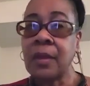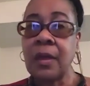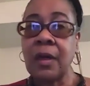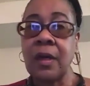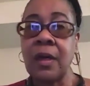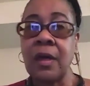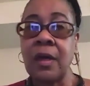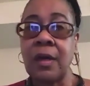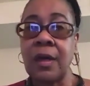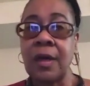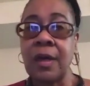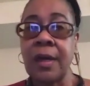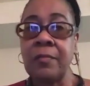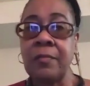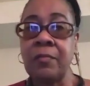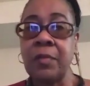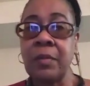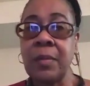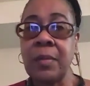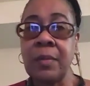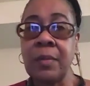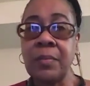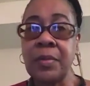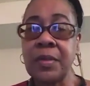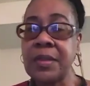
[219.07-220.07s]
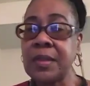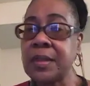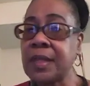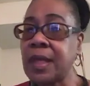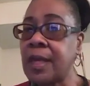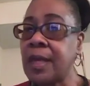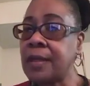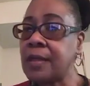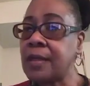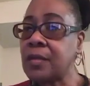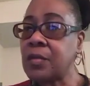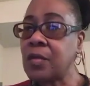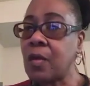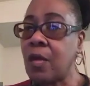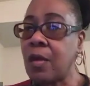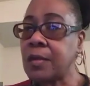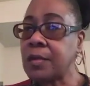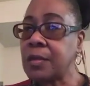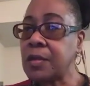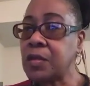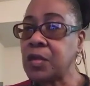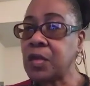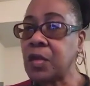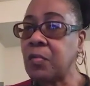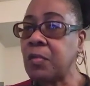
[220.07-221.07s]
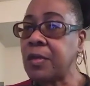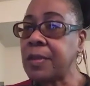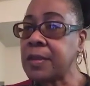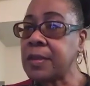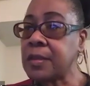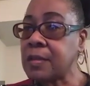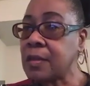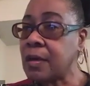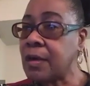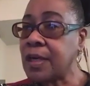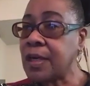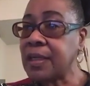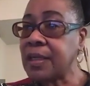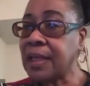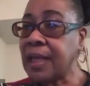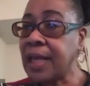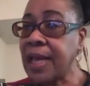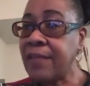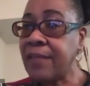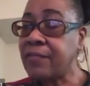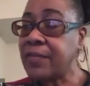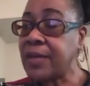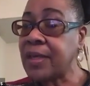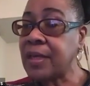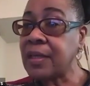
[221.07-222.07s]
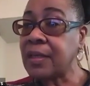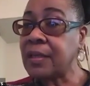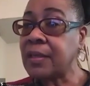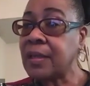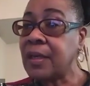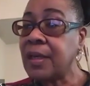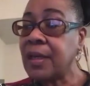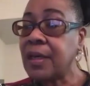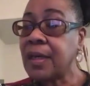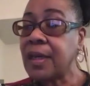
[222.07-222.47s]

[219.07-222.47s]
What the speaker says: I remember standing, talking to someone, started laughing.